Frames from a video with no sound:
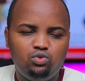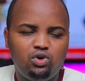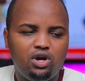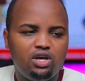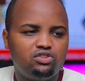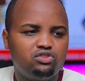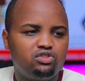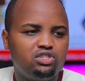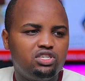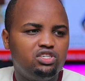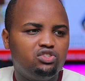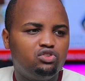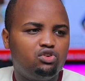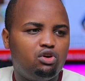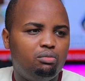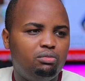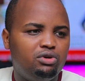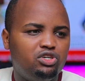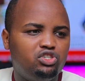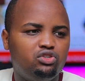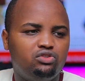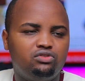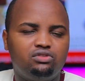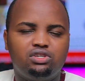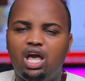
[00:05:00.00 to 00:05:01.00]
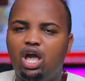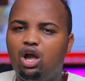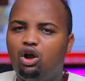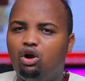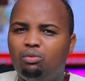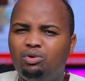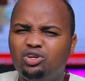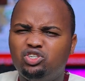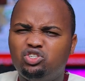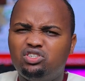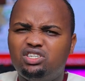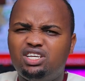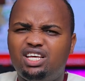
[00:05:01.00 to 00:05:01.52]
Who are these commercials?
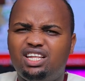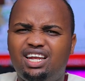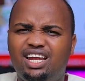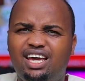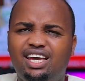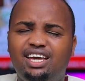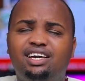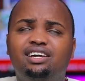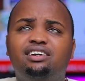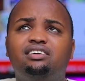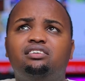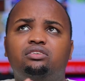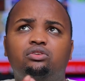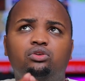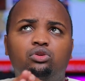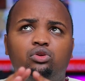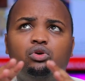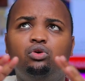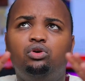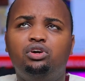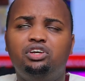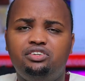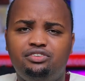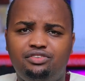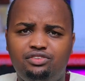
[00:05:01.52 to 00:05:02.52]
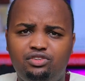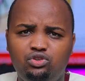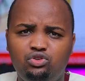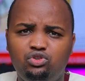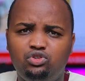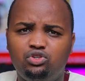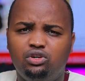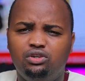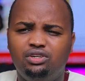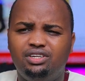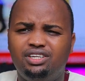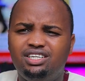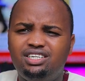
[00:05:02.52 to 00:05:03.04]
Commercials are like,
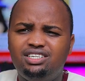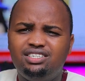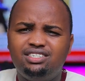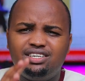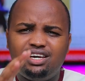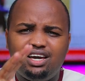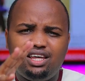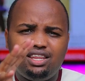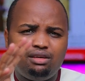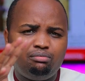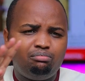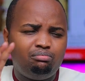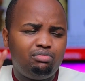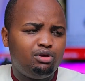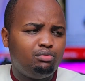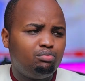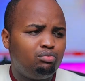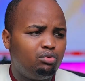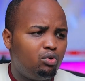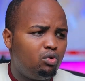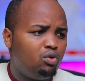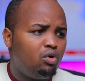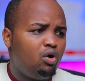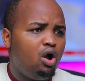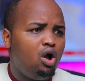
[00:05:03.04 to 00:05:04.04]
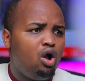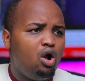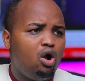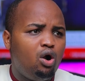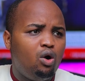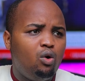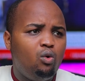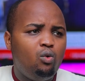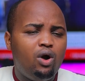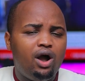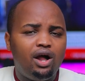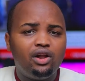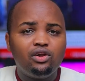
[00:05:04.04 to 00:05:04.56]
institutions. These are the people
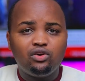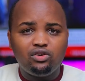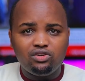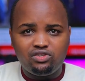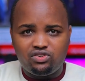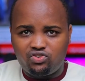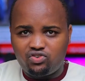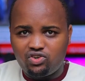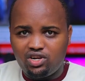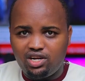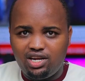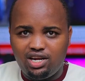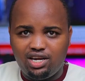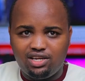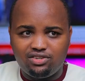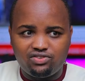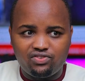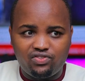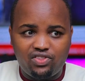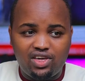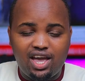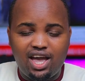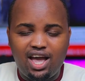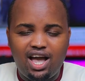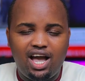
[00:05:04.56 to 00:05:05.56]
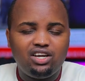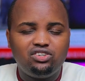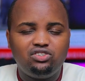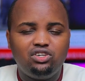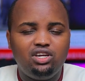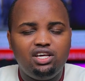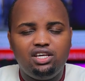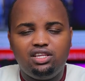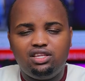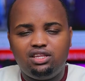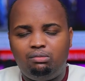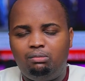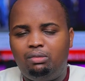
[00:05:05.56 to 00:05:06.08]
who are not traders. They are
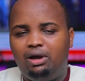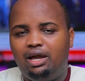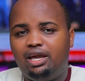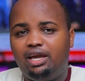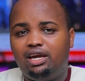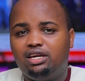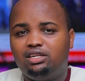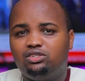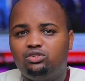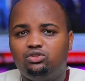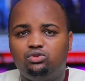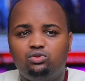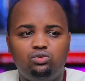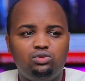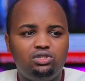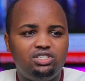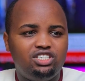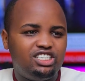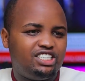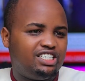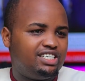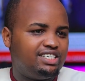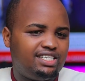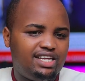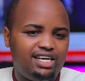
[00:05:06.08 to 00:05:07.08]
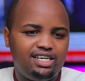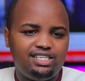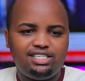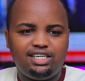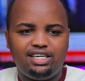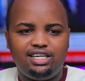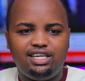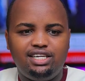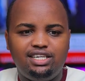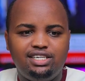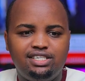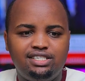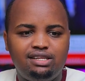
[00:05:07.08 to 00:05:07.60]
actually in the market to just
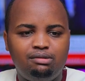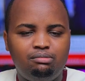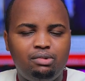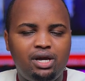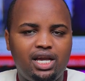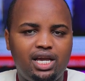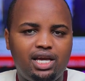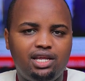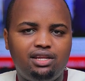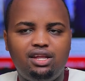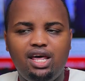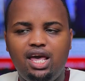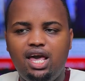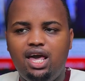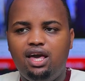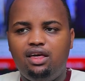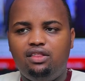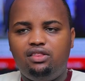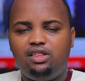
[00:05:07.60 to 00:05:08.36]
enter against the market.